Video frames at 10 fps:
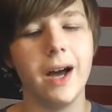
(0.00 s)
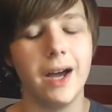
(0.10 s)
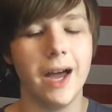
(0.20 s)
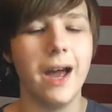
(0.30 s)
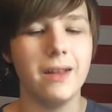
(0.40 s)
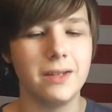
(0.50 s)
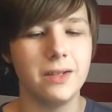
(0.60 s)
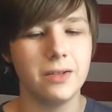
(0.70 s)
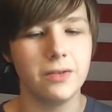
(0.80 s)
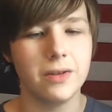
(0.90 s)
had
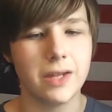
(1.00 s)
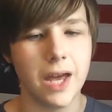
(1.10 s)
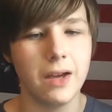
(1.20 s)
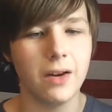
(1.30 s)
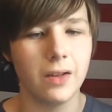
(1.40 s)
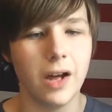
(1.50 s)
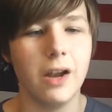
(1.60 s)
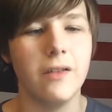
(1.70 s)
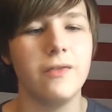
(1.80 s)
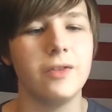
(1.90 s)
to take a
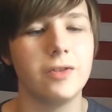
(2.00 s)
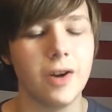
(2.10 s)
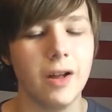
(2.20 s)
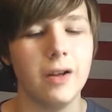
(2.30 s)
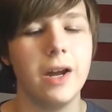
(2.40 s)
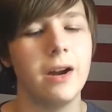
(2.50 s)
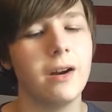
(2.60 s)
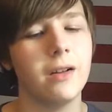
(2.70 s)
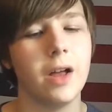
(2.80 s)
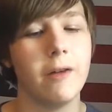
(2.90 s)
lot of trial and
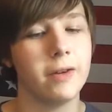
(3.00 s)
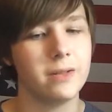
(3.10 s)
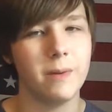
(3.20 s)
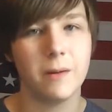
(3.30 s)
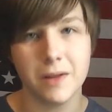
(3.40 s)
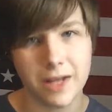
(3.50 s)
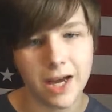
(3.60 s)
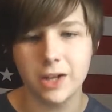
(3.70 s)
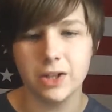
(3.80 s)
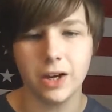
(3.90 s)
error, a lot of
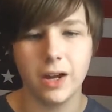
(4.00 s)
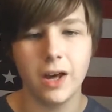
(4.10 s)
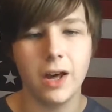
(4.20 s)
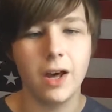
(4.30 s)
experimentation.